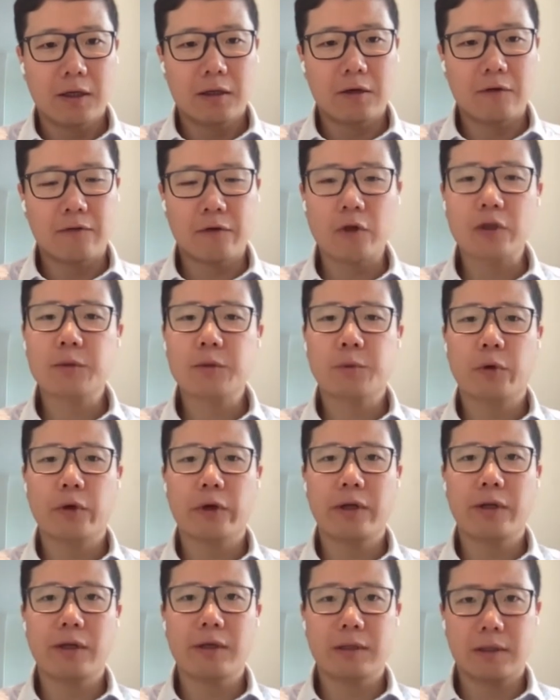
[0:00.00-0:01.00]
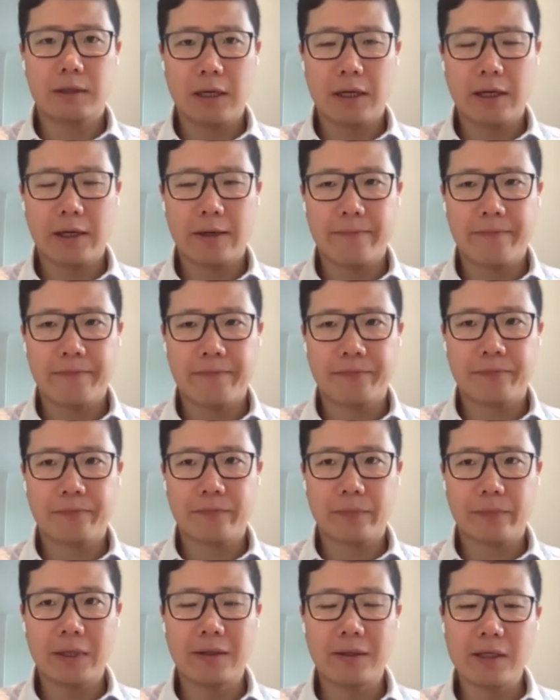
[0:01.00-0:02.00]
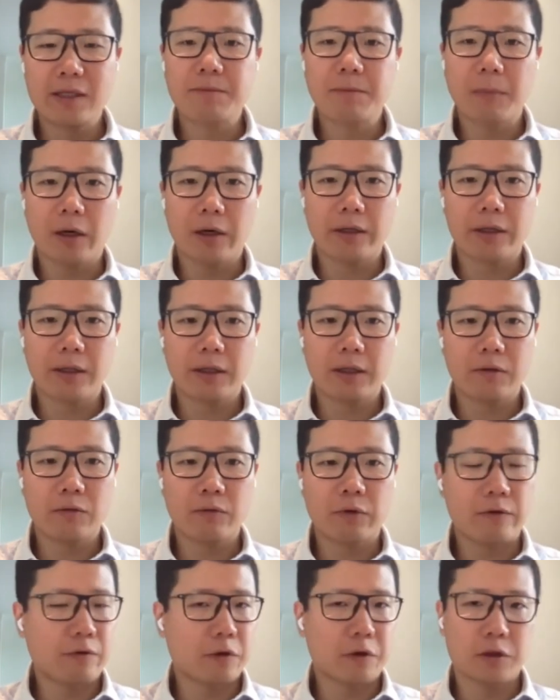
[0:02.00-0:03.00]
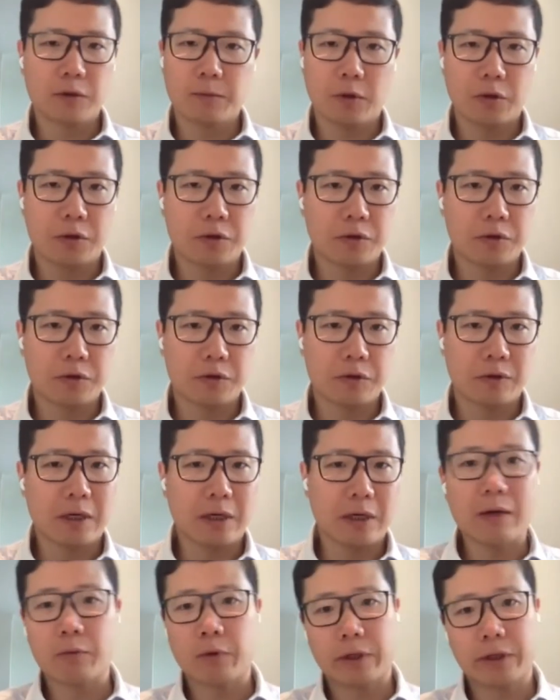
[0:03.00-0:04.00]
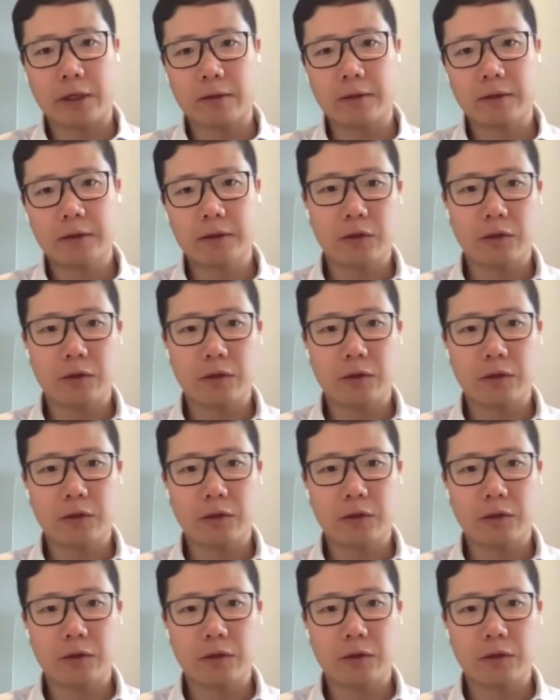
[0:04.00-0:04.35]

The first point is, in this market, reverse mergers are not working.